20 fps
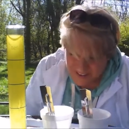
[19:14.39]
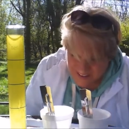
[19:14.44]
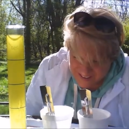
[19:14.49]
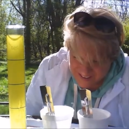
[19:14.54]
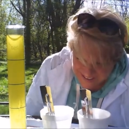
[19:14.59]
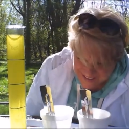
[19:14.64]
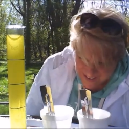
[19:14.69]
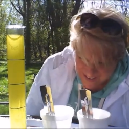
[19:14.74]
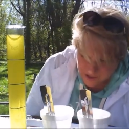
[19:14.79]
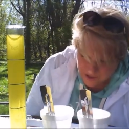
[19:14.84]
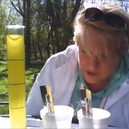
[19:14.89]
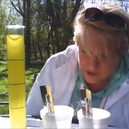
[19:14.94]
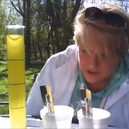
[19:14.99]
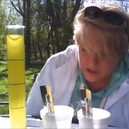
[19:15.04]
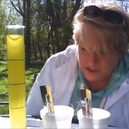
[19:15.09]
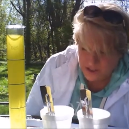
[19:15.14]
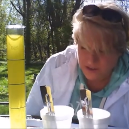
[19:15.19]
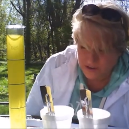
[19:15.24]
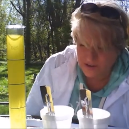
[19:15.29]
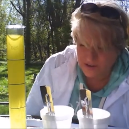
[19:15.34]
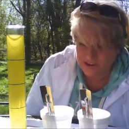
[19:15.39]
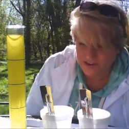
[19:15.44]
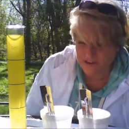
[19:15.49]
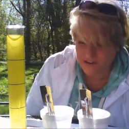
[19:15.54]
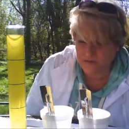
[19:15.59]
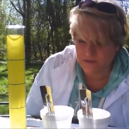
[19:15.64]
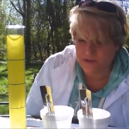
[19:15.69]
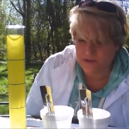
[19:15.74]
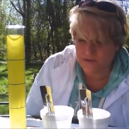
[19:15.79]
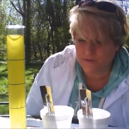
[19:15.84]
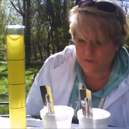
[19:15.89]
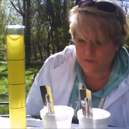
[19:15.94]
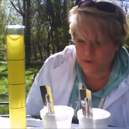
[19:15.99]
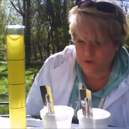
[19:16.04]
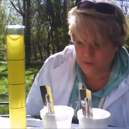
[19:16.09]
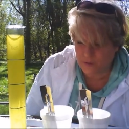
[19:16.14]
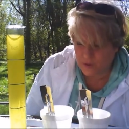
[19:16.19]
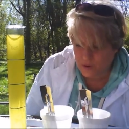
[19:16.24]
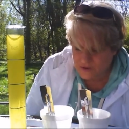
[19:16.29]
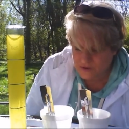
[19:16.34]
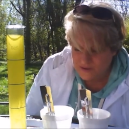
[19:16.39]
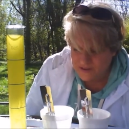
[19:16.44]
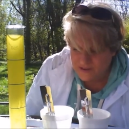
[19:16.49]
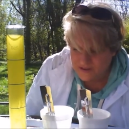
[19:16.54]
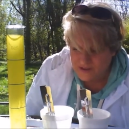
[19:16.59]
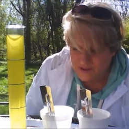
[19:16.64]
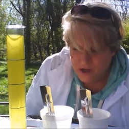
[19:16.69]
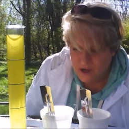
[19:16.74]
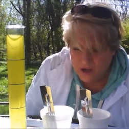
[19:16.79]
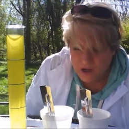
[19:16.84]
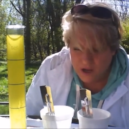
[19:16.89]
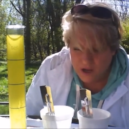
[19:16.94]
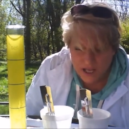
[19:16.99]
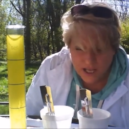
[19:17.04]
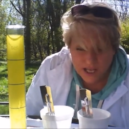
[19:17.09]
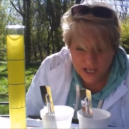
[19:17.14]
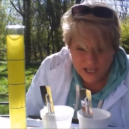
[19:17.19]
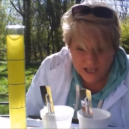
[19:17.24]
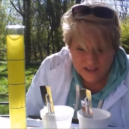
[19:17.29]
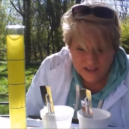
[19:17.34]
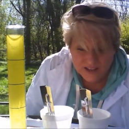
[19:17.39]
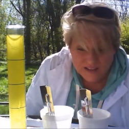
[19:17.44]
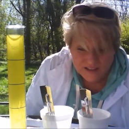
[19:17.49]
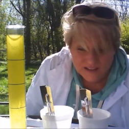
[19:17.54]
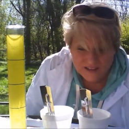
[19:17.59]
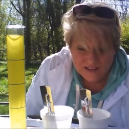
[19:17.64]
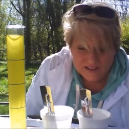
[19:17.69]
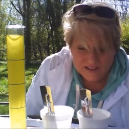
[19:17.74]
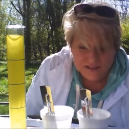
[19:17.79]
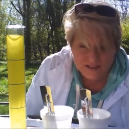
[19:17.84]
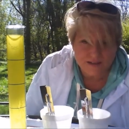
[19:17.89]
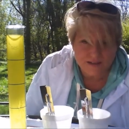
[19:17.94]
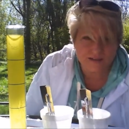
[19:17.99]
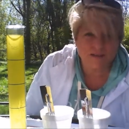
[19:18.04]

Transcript: the cooking oil with the 4 bolts is,